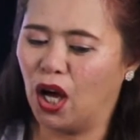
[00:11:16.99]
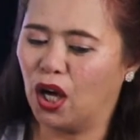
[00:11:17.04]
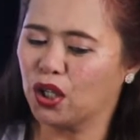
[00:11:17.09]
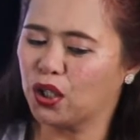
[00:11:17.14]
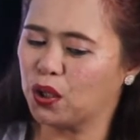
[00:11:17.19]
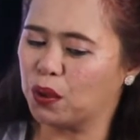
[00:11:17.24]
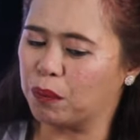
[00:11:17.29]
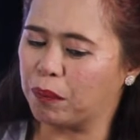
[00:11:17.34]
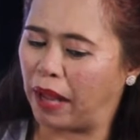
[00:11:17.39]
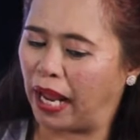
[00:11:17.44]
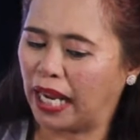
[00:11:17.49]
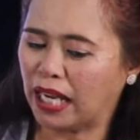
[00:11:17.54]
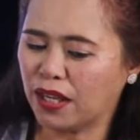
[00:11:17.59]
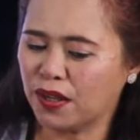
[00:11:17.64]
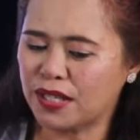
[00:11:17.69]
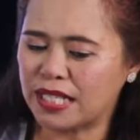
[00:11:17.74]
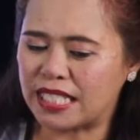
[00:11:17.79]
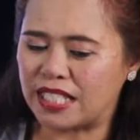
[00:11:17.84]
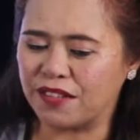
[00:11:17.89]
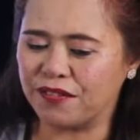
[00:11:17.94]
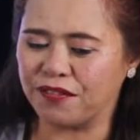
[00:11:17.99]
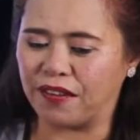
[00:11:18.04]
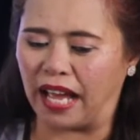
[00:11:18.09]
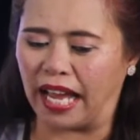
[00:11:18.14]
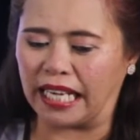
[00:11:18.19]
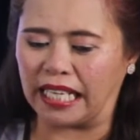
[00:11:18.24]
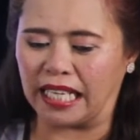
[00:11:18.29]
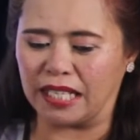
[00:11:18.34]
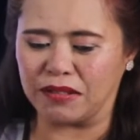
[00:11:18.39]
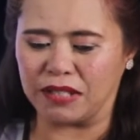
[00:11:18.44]
You may use the
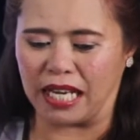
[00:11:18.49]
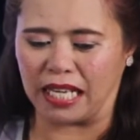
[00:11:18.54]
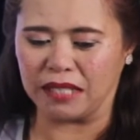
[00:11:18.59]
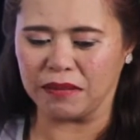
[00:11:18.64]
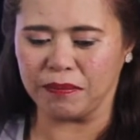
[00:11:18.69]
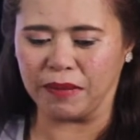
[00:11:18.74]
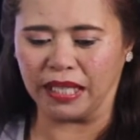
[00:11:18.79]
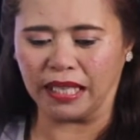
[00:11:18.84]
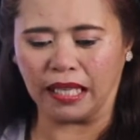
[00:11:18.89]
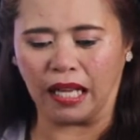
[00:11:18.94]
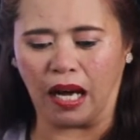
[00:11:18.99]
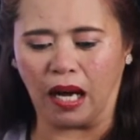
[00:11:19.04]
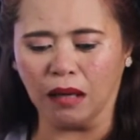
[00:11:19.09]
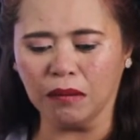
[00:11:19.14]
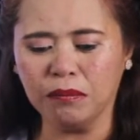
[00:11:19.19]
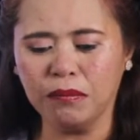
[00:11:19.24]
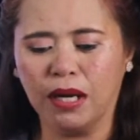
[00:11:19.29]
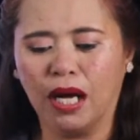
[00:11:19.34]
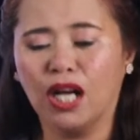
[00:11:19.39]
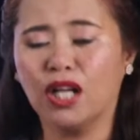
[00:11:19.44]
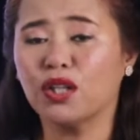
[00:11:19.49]
fine adjustment knob